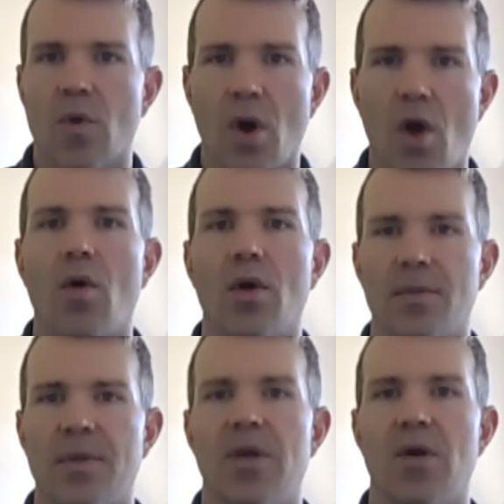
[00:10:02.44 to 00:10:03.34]
all going
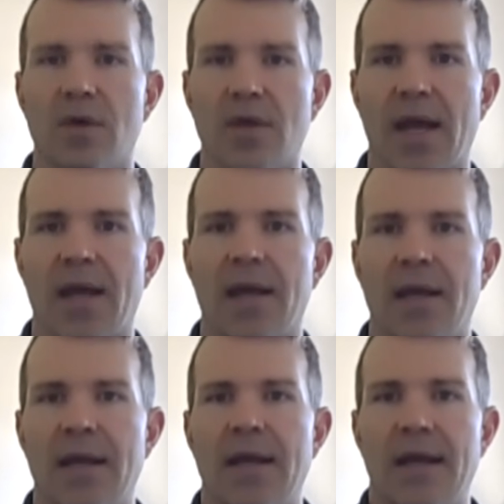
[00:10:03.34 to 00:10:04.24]
to be okay.
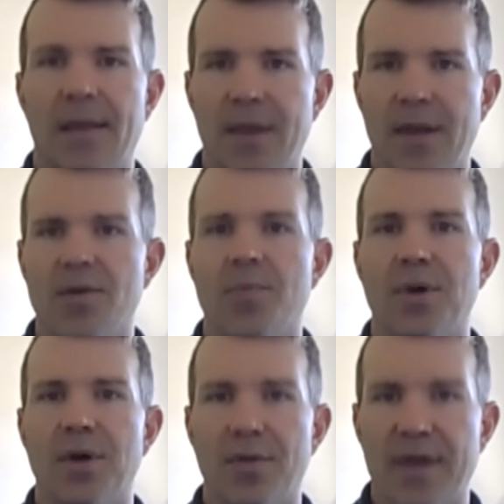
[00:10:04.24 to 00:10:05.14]
And then you
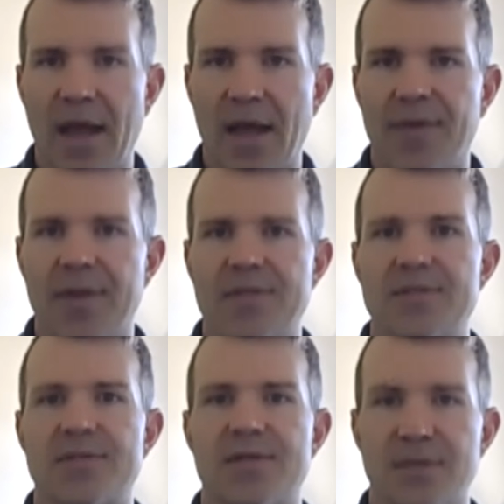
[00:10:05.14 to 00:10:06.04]
build the
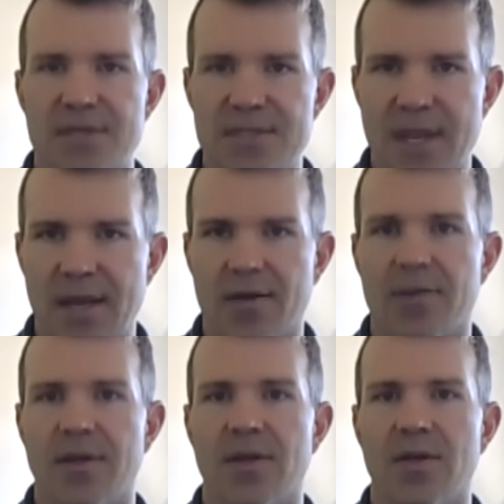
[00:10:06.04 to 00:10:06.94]
athletes to the standard
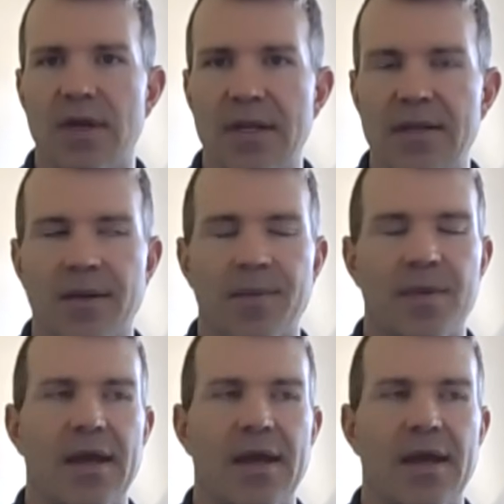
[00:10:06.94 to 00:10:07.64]
that you need them.